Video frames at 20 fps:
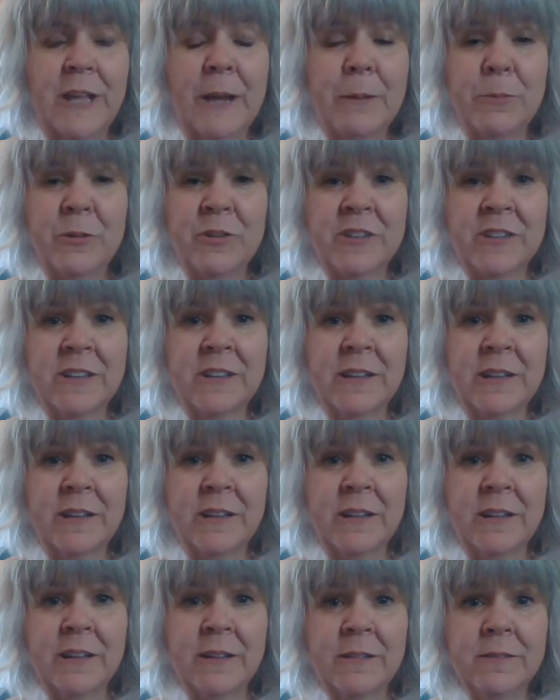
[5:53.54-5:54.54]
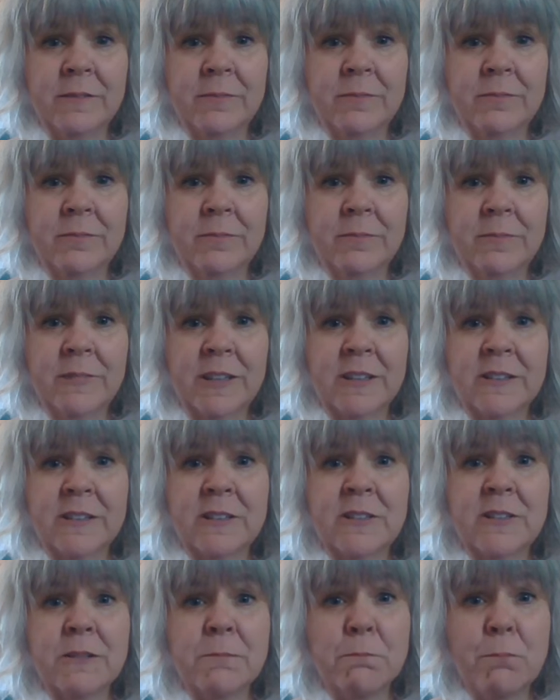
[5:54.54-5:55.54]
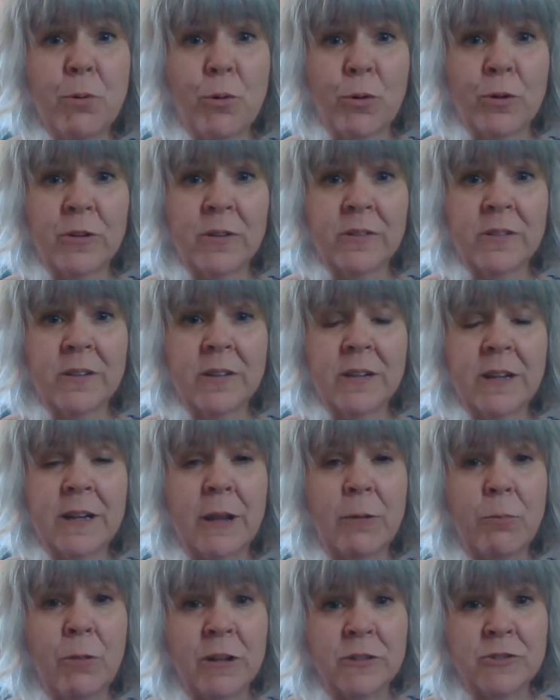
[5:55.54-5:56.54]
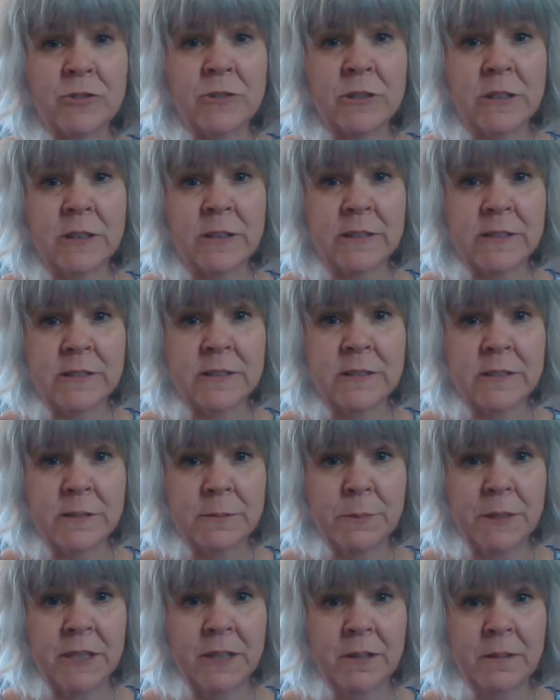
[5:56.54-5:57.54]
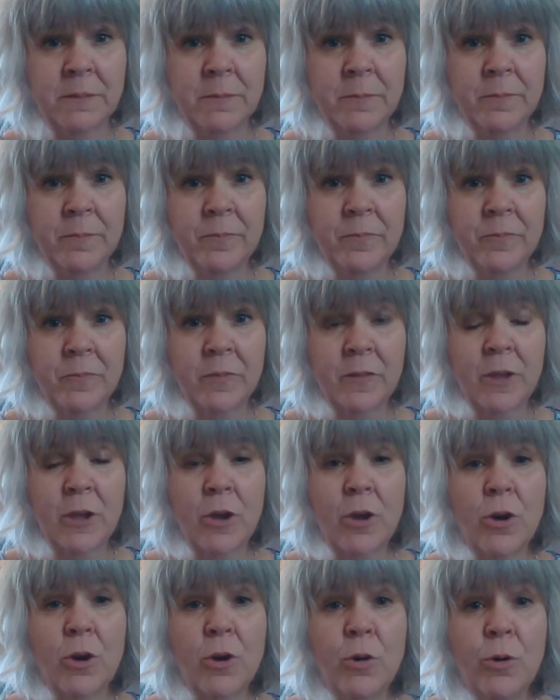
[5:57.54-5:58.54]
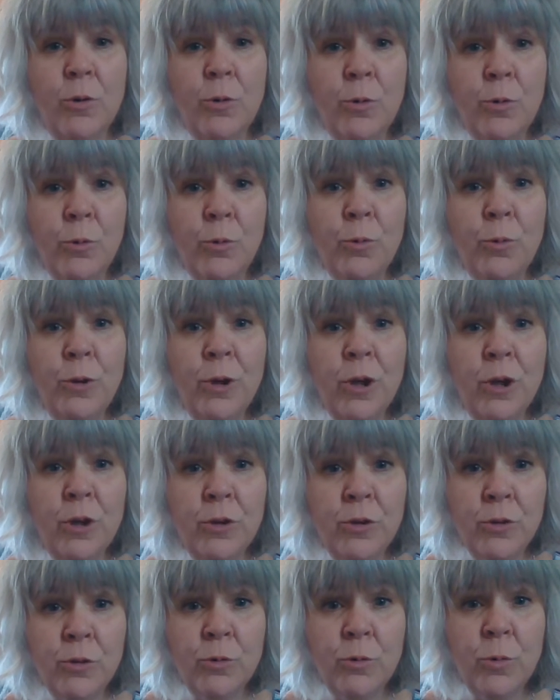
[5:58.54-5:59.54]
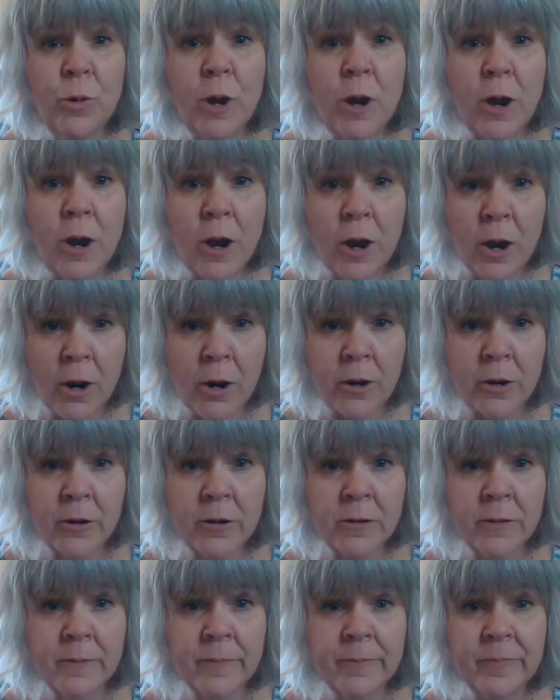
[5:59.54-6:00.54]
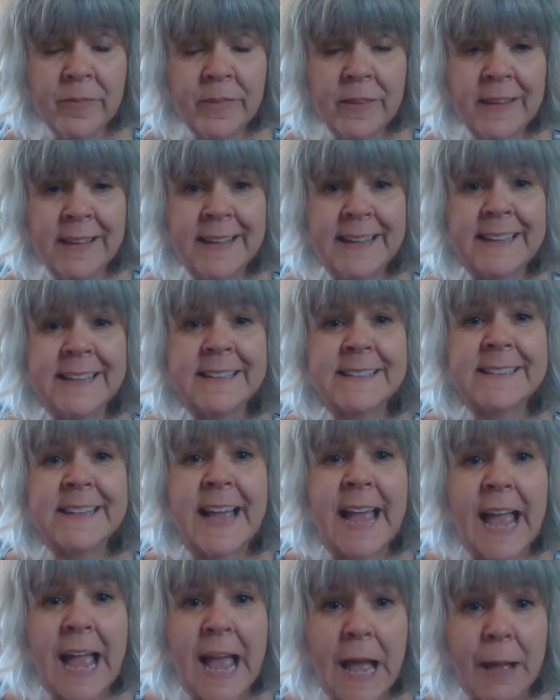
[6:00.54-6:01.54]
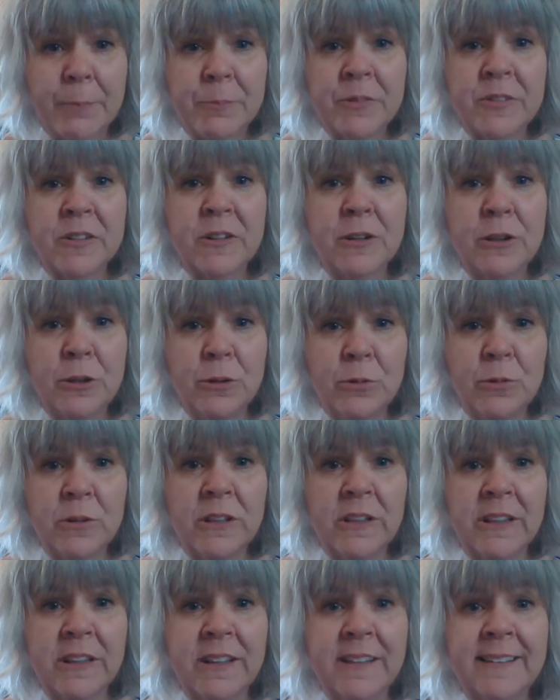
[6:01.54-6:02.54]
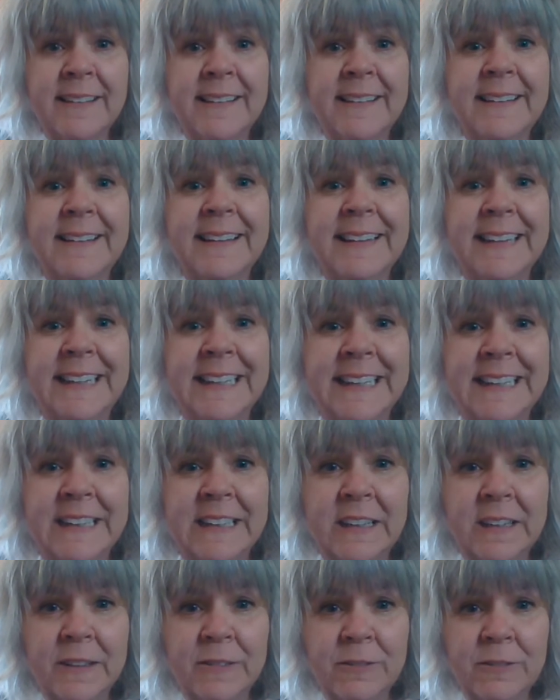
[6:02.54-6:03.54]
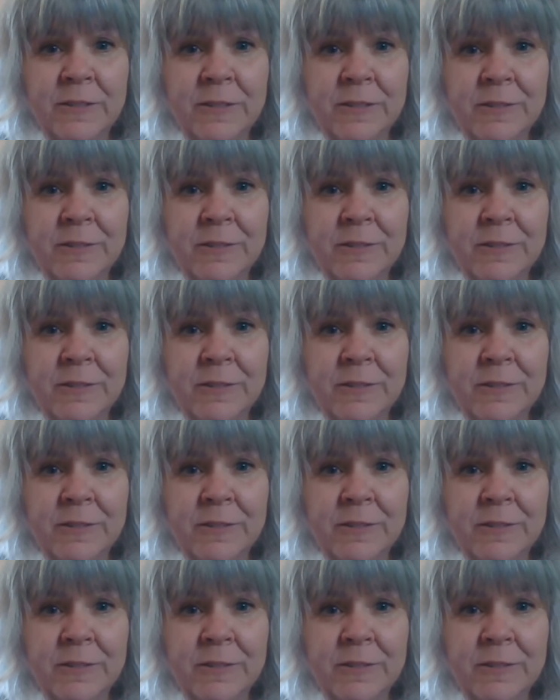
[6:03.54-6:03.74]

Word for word: I'm going to say that again because it's important and I want you to listen to me. Who you are is absolutely enough.